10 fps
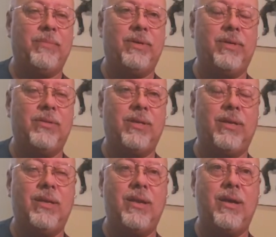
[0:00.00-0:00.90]
pretty much,
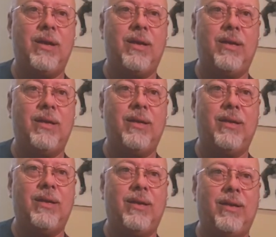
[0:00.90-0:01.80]
and
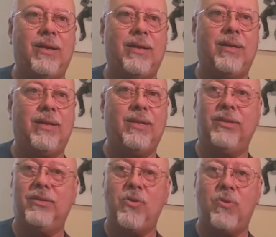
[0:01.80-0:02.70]
I
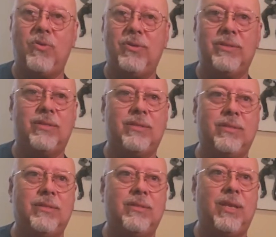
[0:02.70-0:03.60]
learned
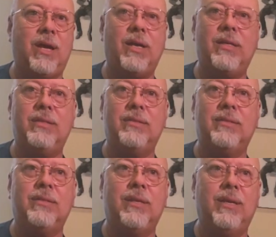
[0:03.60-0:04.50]
chords and
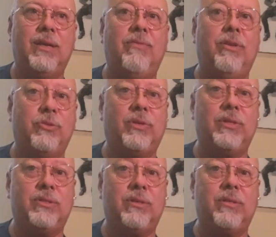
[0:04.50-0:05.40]
lines, and
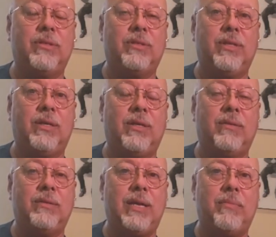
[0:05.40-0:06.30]
eventually started
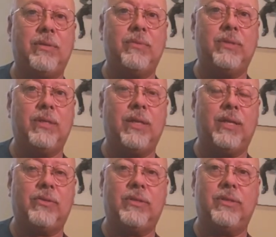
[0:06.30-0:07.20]
dabbling with the
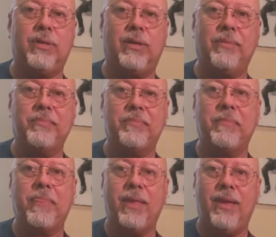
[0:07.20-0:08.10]
electric guitar.
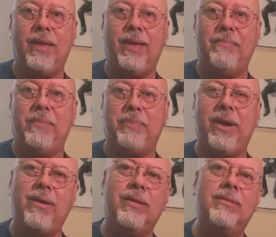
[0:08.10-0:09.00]
My
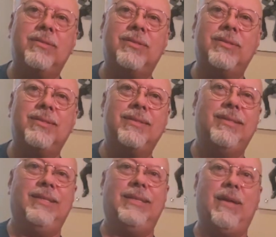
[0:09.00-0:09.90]
parents
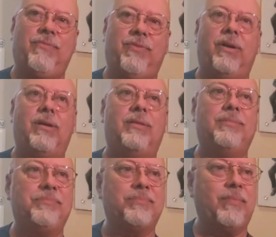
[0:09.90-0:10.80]
that
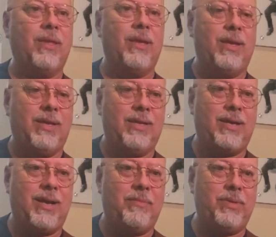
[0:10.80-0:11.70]
fall
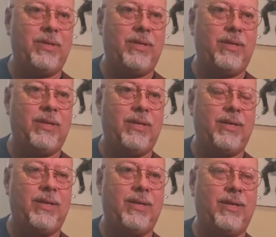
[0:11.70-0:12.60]
got me
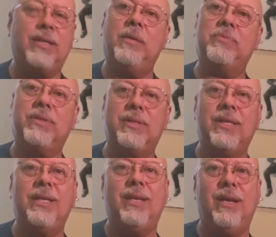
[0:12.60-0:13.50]
a
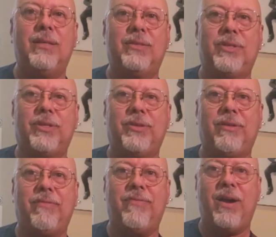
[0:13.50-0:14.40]
Gibson
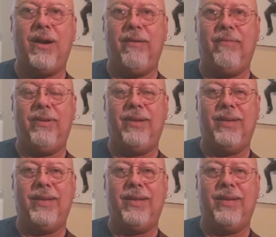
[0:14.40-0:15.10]
ES-335,